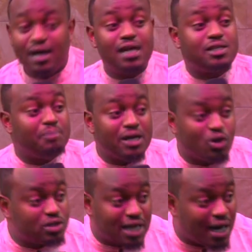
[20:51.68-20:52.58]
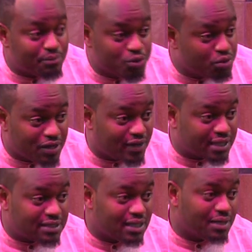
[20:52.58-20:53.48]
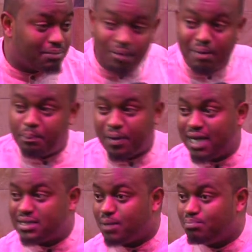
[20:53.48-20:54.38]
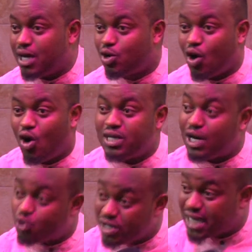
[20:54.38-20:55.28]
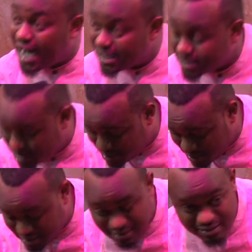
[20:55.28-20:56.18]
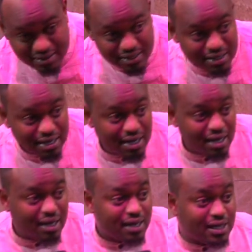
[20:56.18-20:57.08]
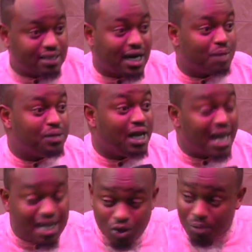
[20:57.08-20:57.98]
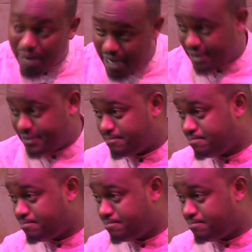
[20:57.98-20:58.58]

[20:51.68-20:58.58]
it may not come through the vaccine. My prayer is that may God anoint hands that can be laid on men.